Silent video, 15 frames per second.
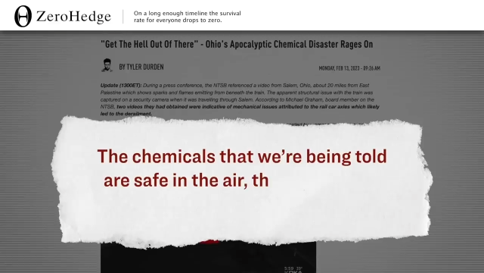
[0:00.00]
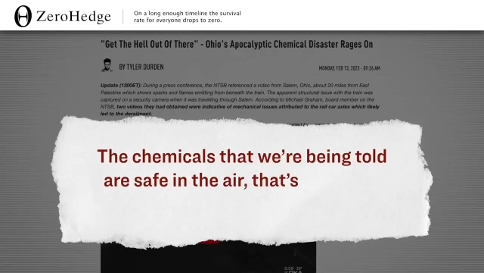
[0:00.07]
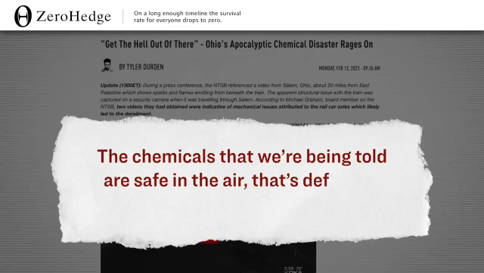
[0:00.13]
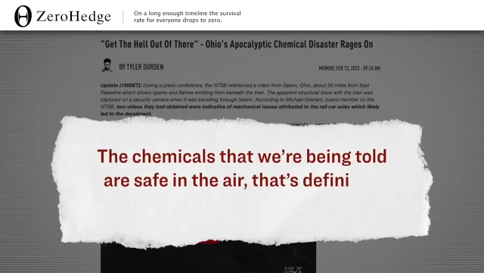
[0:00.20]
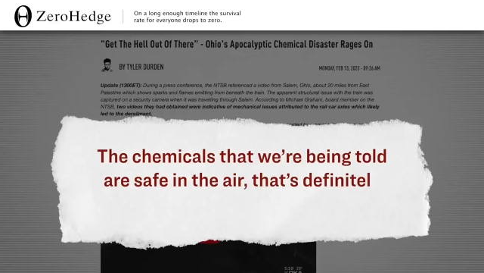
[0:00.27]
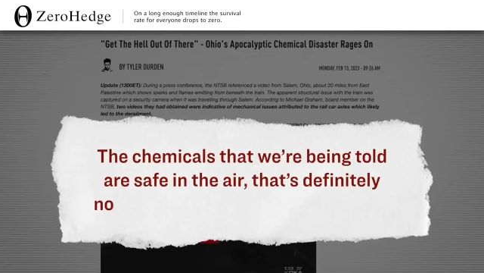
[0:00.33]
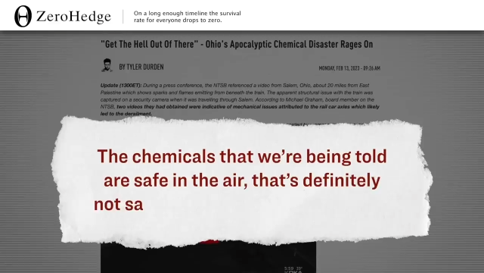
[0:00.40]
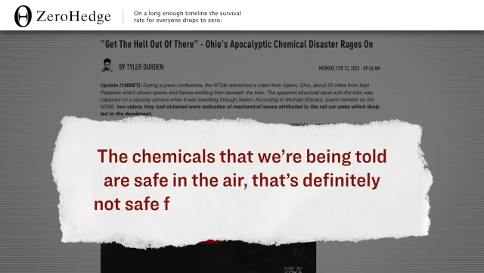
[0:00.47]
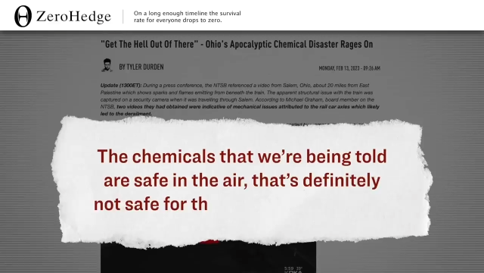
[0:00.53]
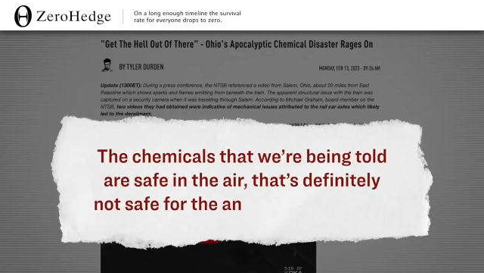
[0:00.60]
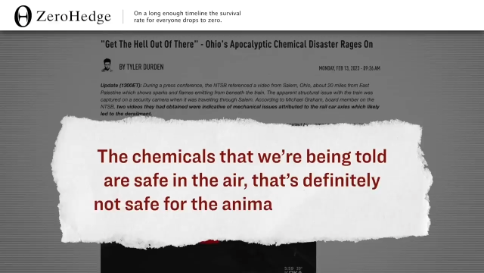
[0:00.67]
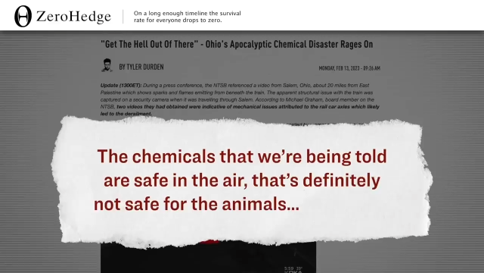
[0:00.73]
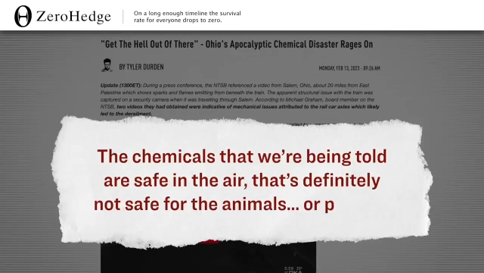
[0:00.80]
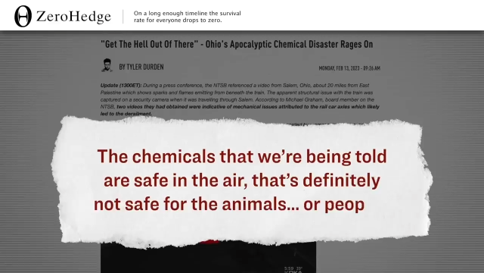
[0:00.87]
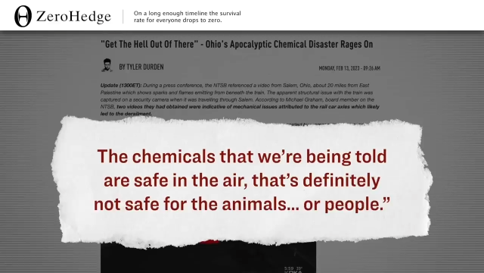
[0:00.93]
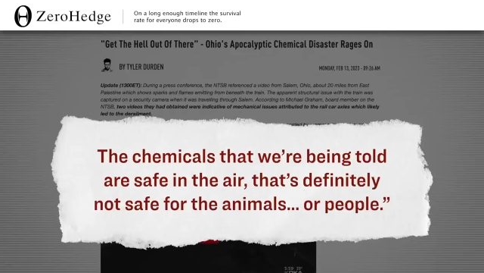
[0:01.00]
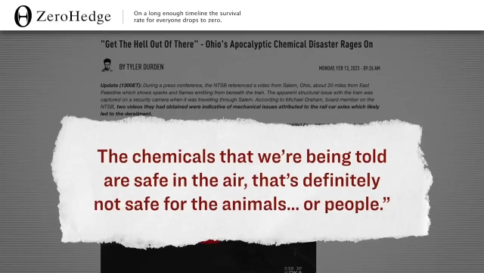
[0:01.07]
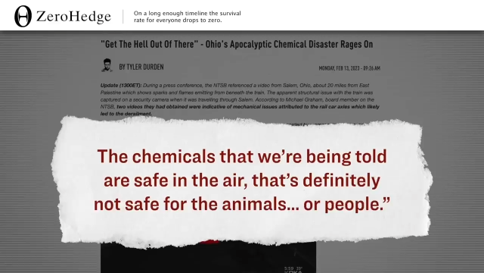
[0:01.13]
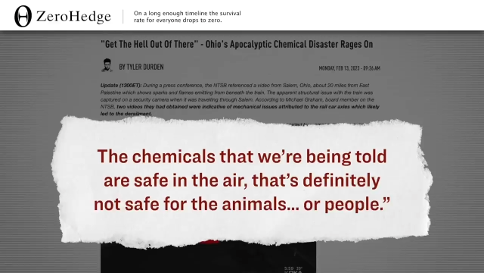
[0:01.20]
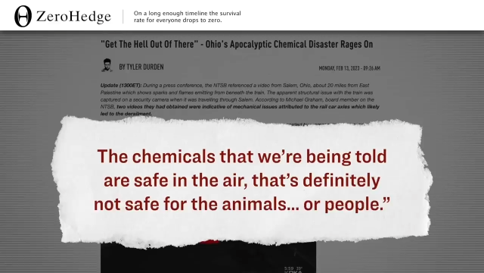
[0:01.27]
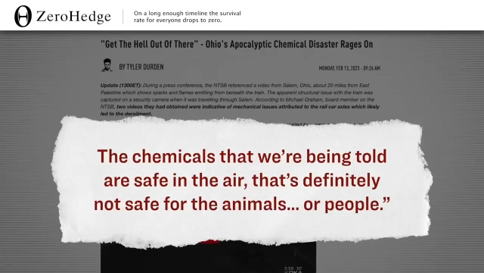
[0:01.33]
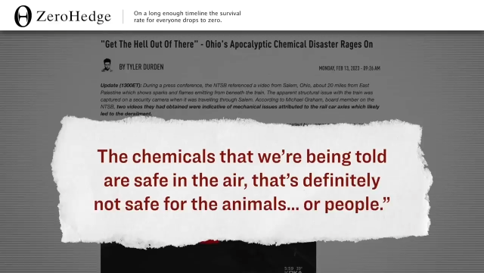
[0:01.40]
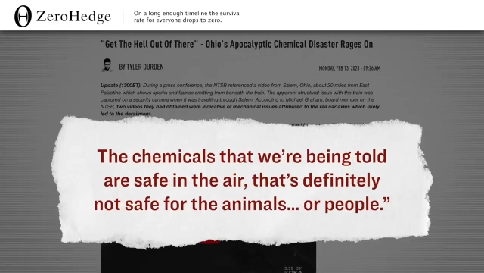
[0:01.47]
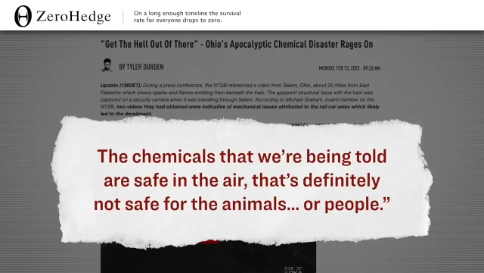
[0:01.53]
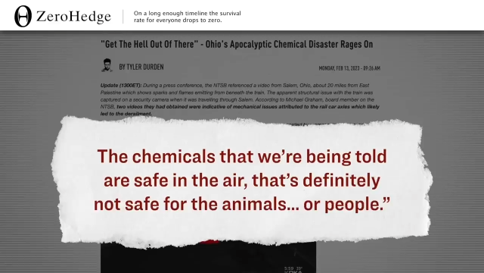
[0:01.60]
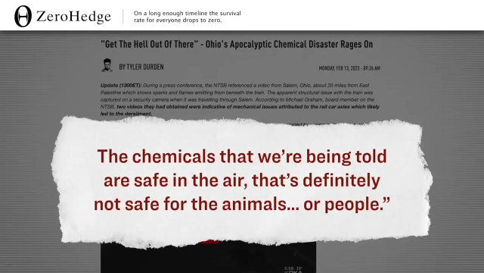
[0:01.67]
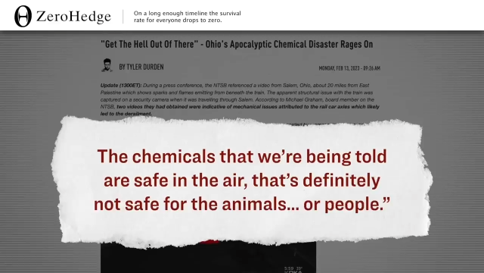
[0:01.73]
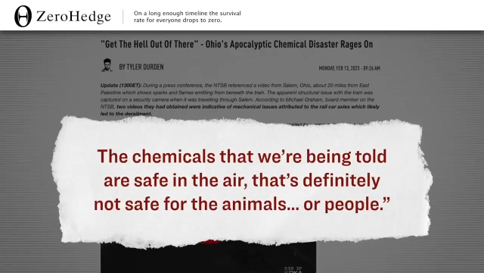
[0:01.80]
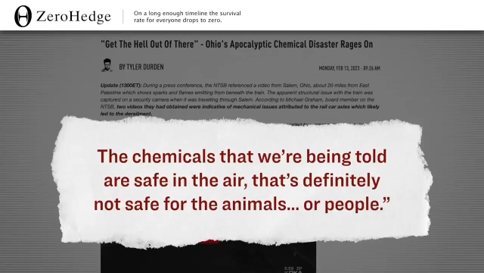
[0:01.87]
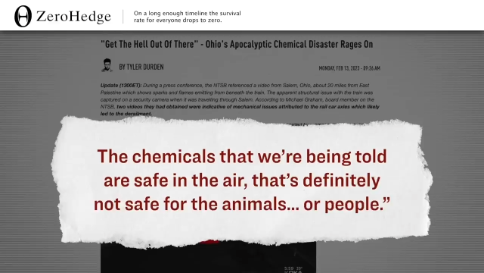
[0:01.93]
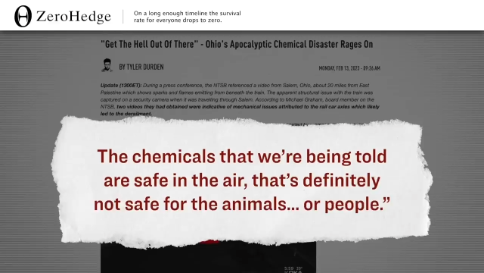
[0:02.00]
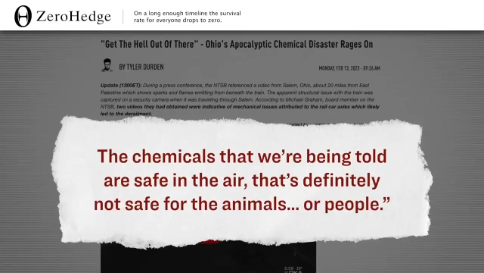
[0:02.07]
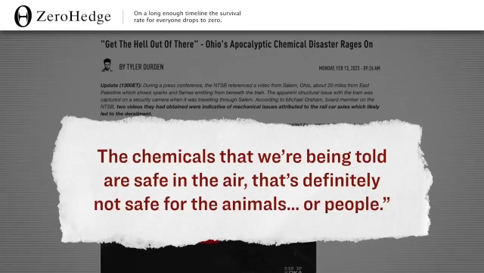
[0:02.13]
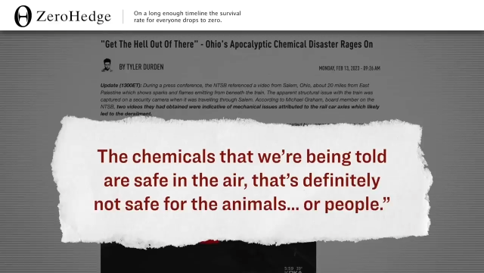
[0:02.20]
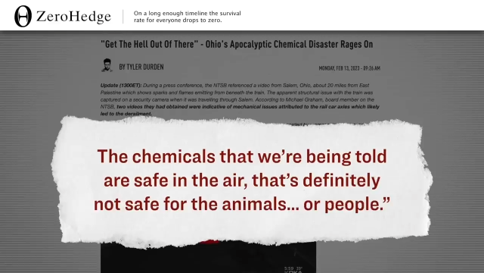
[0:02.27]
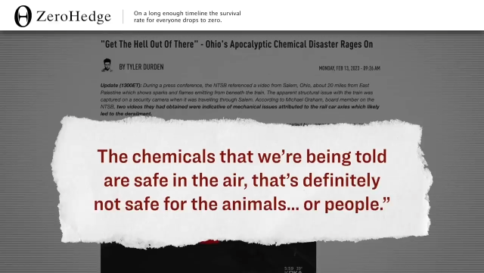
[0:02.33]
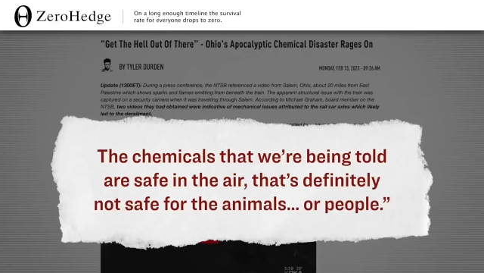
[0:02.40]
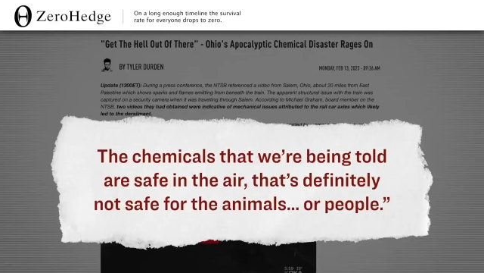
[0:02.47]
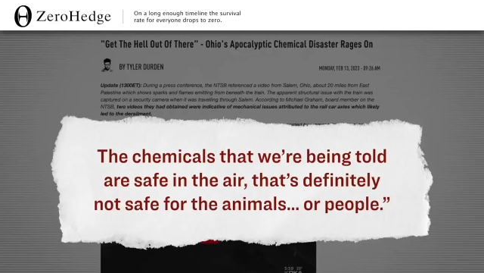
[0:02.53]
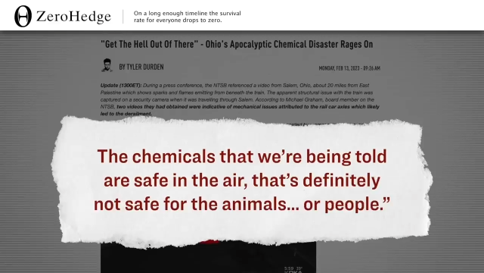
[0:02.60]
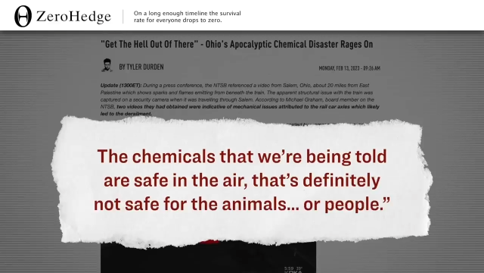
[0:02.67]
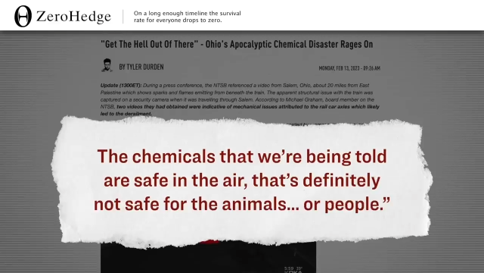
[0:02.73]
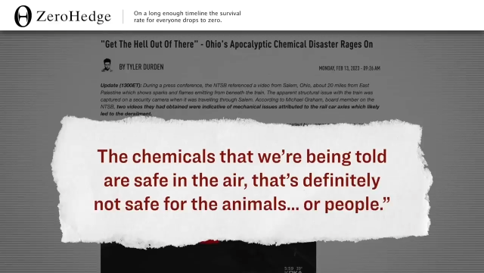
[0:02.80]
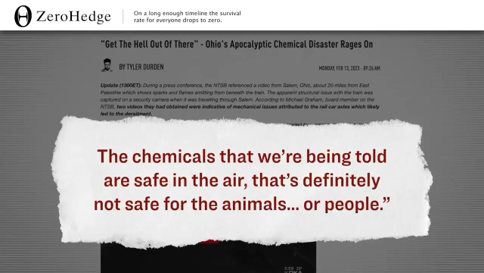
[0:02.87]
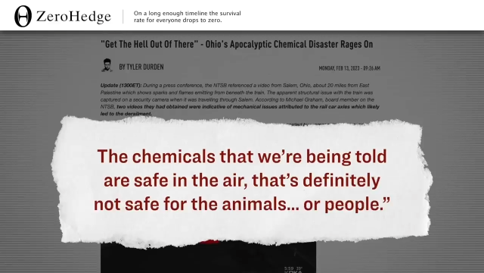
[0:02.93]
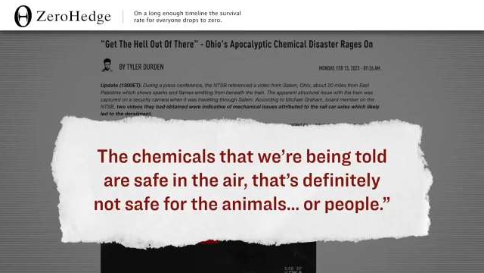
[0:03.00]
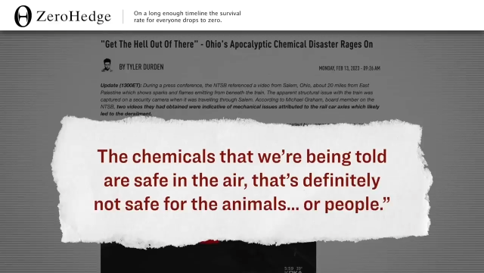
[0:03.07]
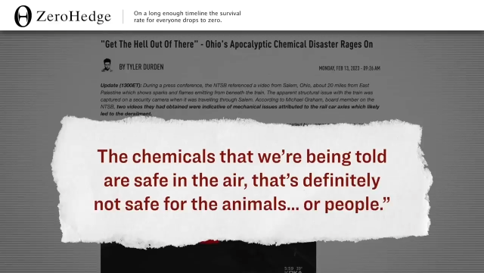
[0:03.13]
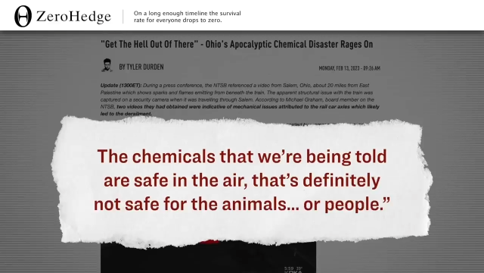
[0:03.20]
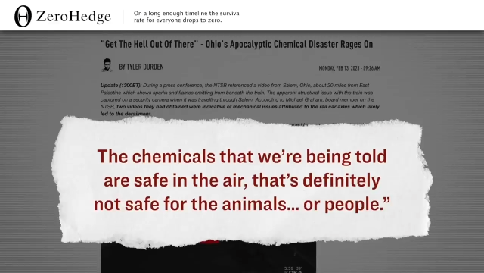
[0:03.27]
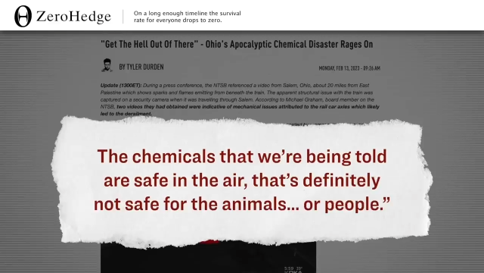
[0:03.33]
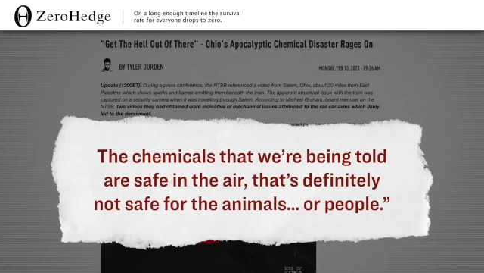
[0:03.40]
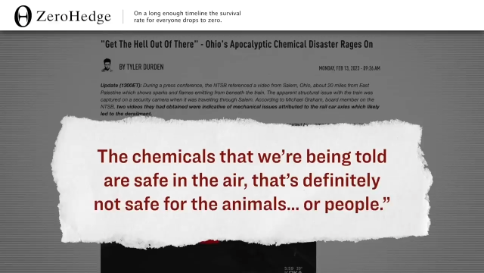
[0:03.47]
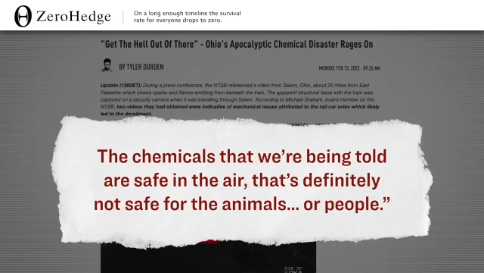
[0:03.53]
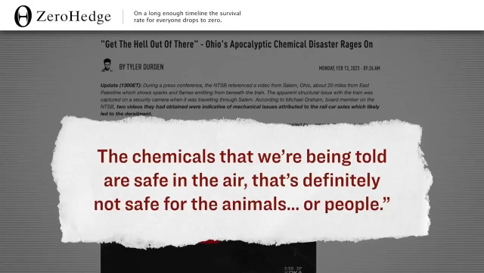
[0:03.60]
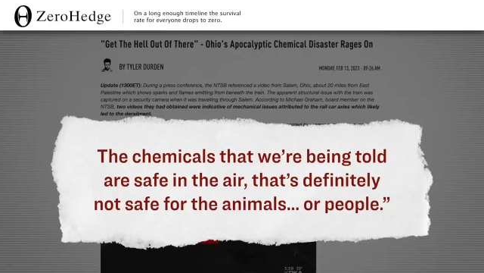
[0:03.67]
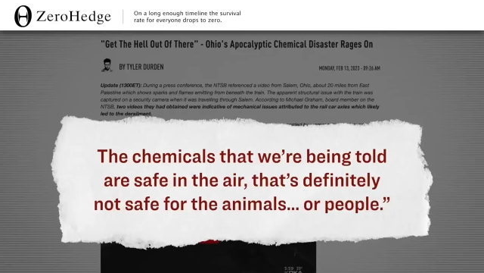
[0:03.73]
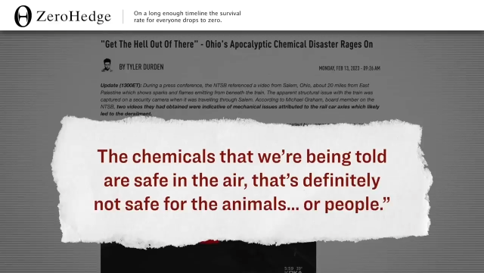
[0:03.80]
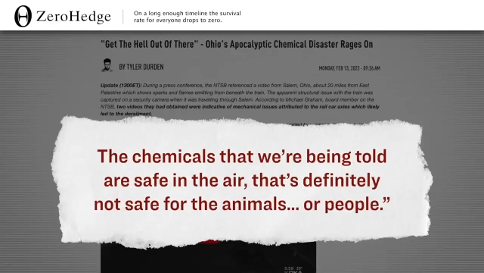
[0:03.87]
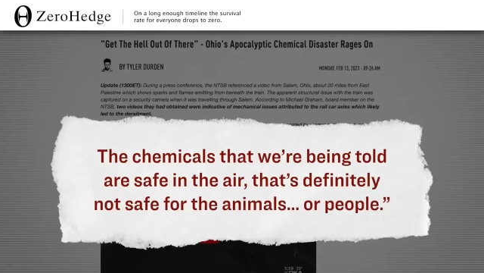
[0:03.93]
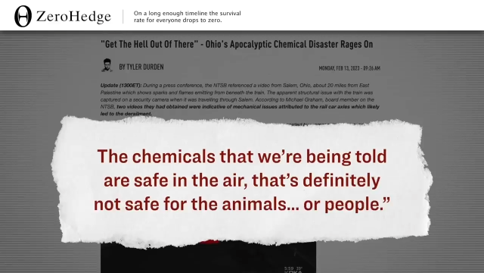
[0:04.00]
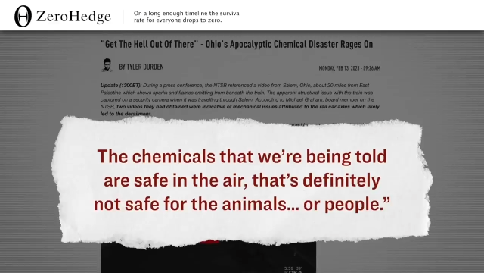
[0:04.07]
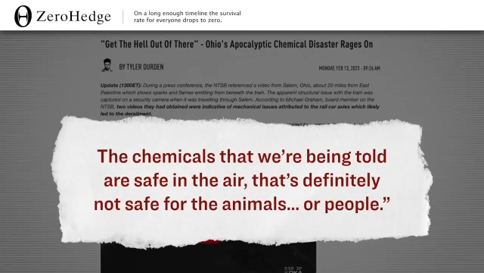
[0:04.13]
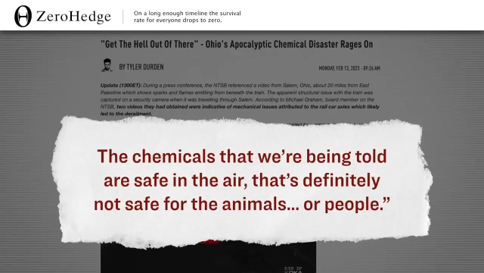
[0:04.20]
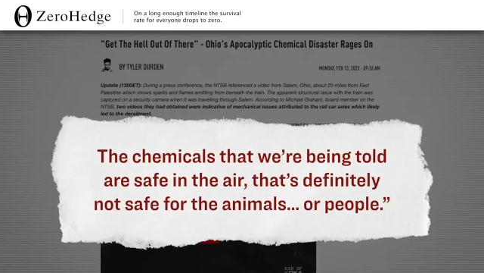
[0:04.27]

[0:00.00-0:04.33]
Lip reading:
Nobody's mouth can be seen.